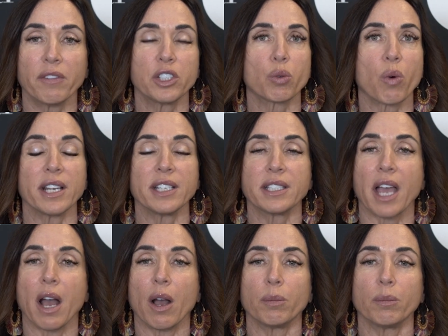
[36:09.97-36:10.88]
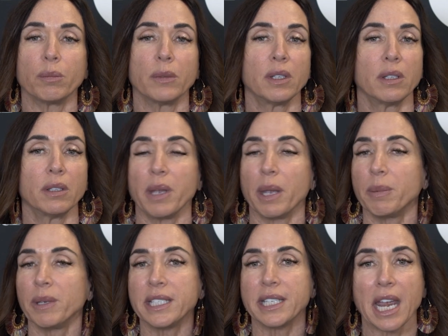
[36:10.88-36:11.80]
dry scalp,
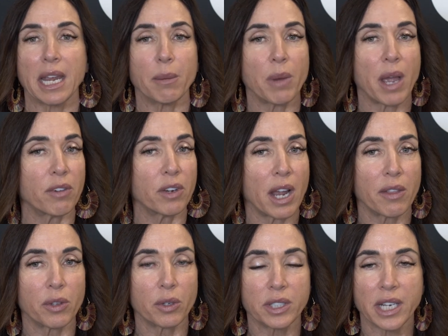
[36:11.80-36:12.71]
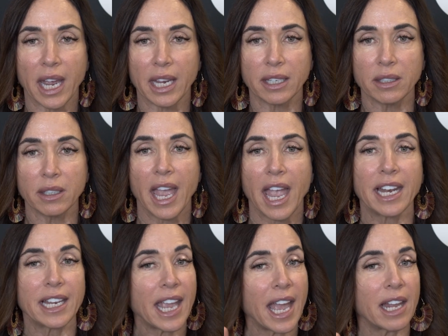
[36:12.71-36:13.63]
maybe same every other day. And
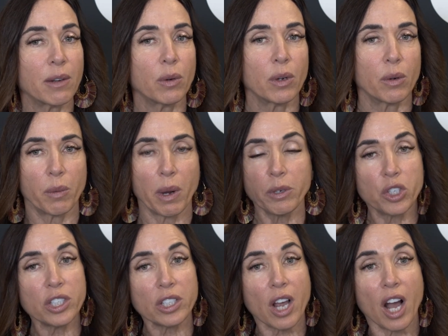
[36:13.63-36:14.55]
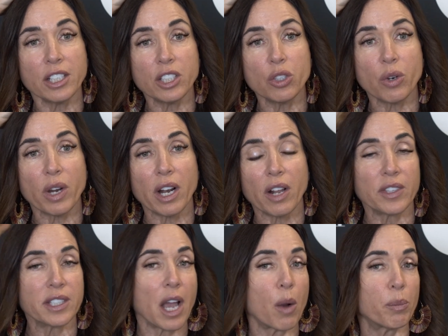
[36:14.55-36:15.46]
again, remember, just concentrate on the
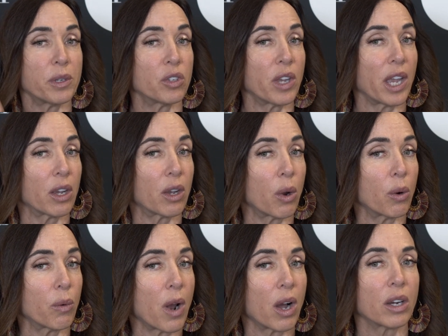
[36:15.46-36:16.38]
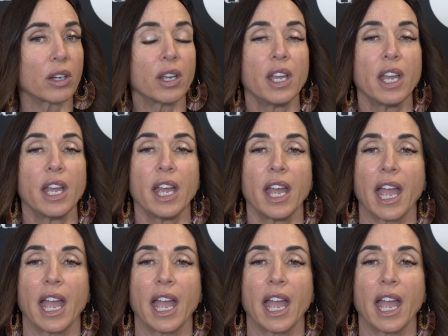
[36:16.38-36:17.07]
scalp and you can't go wrong. And